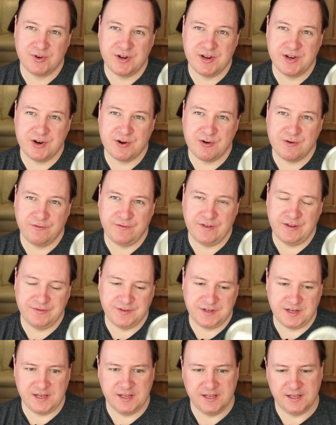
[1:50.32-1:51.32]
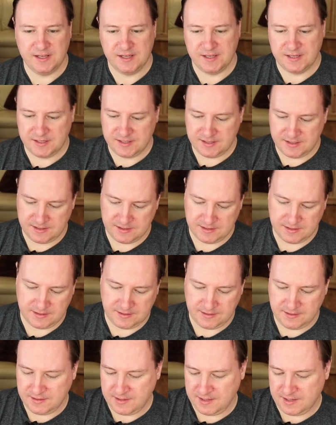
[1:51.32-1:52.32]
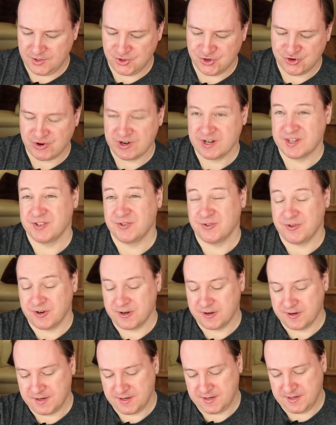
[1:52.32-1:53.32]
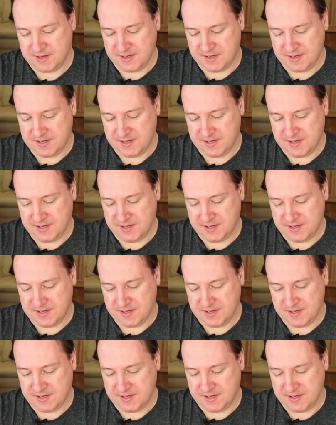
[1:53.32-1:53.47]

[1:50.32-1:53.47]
€3.50 in, I think, drink store.